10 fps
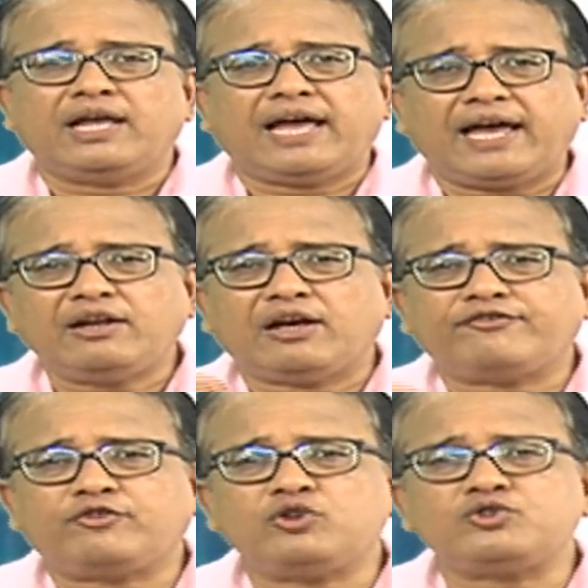and of
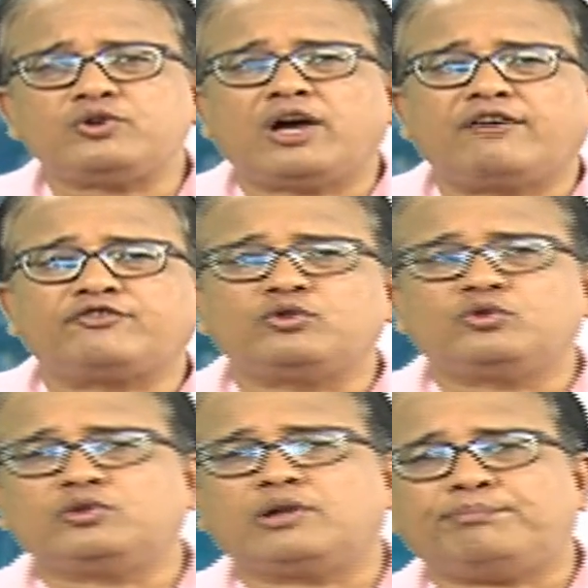course, you have to
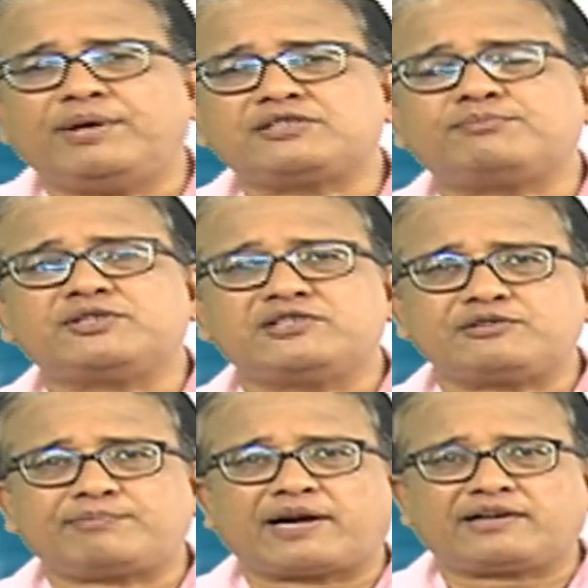do the best business
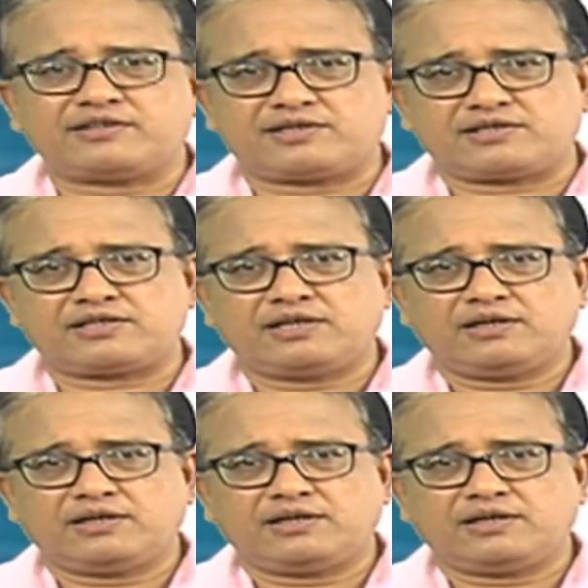practices,